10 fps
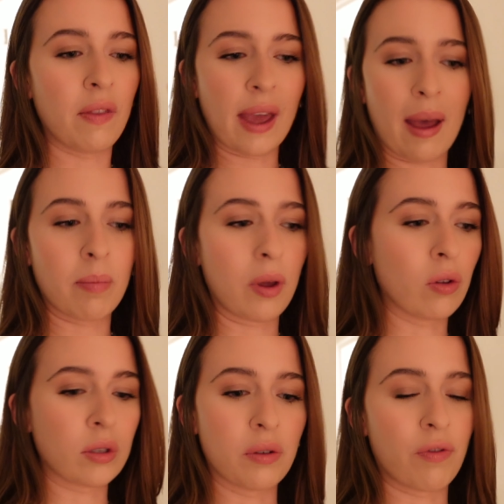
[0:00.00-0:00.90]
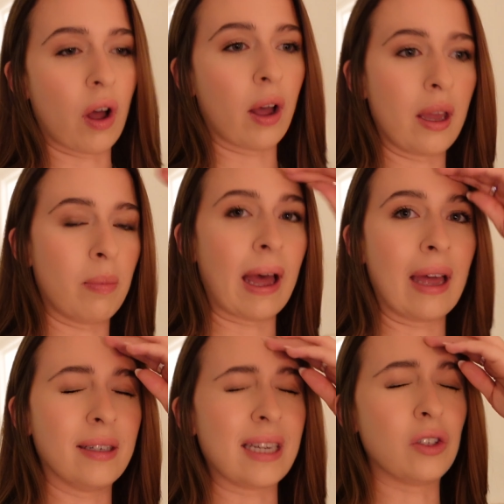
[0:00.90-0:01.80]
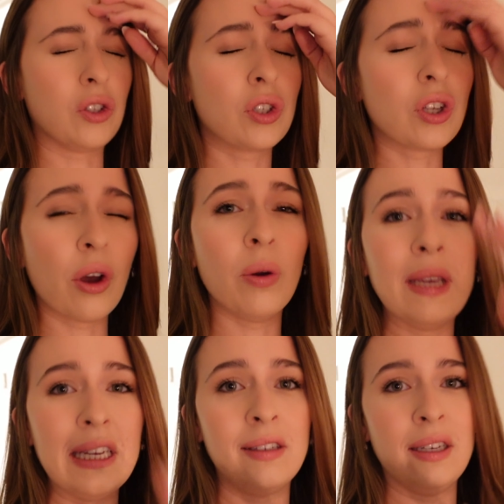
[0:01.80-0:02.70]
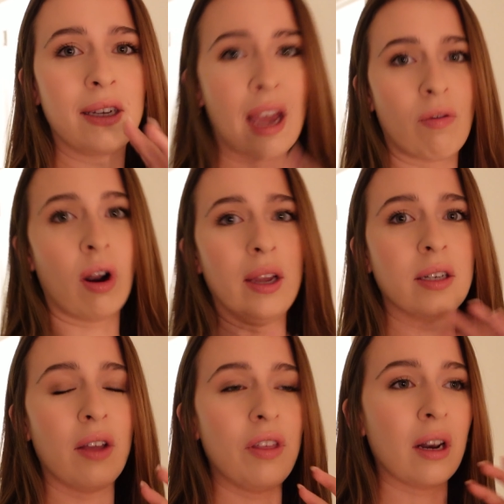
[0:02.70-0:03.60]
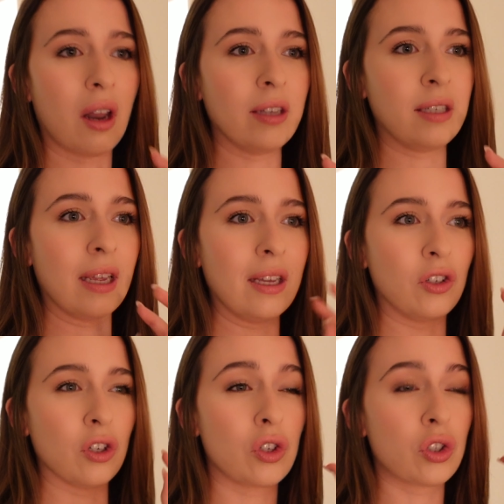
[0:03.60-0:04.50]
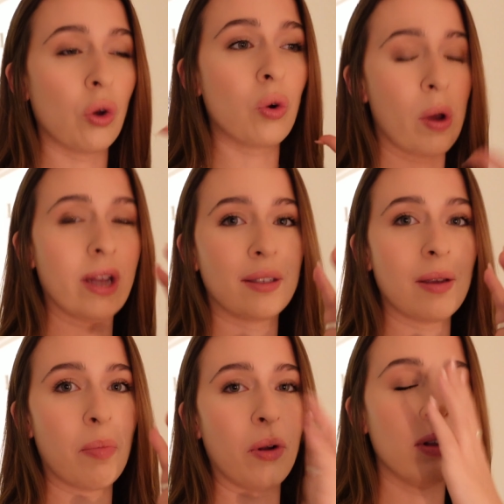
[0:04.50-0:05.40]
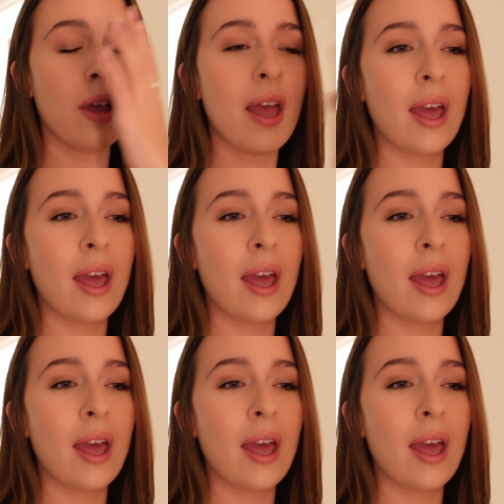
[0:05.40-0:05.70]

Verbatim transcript: the ambience, the vibe, and it's so easy to get right. I think lighting is just so quick and simple.